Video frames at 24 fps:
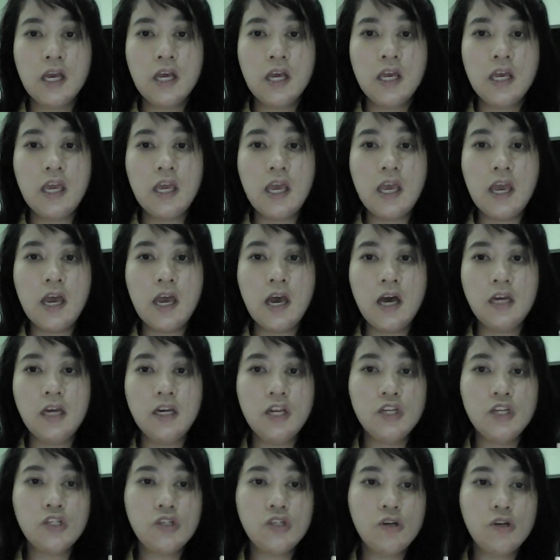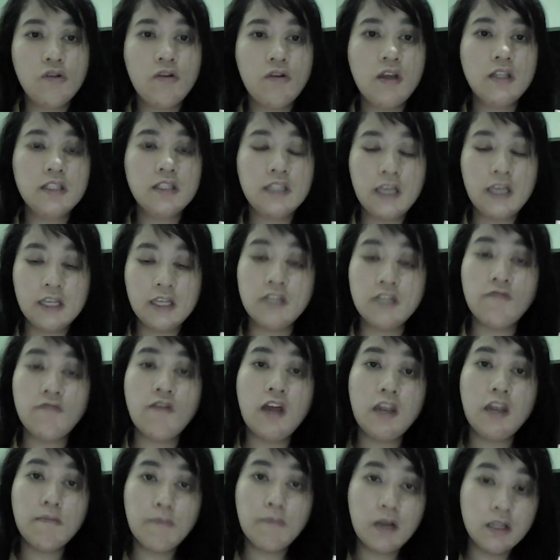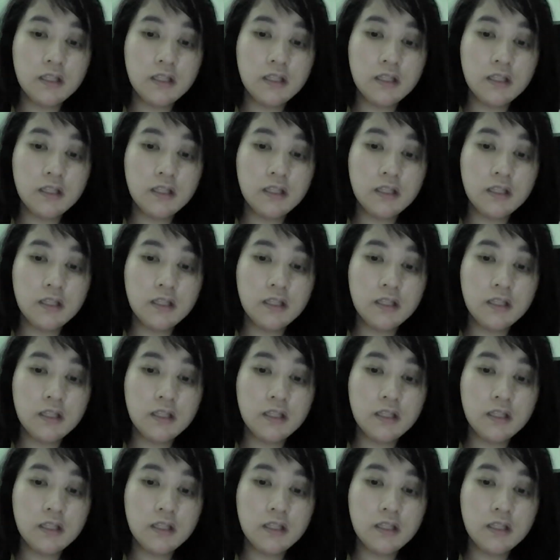an issue in test development.